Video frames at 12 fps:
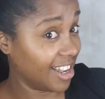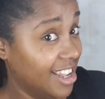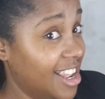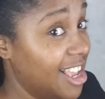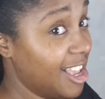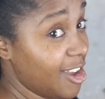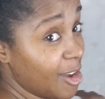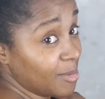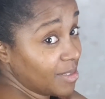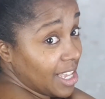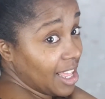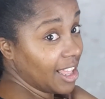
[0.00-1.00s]
Like, yo, I'm
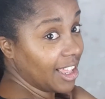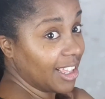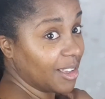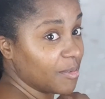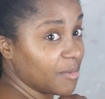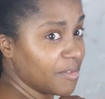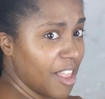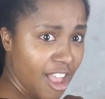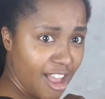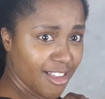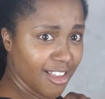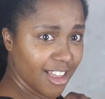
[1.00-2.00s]
is
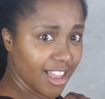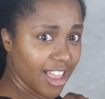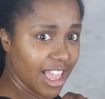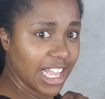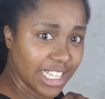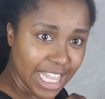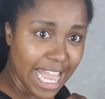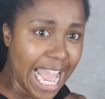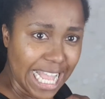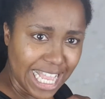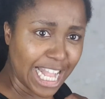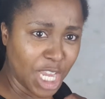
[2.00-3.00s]
that
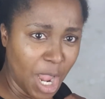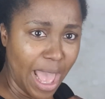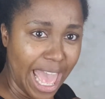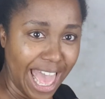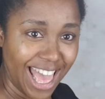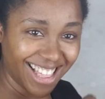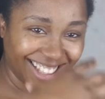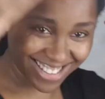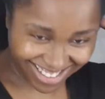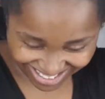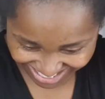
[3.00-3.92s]
your hair?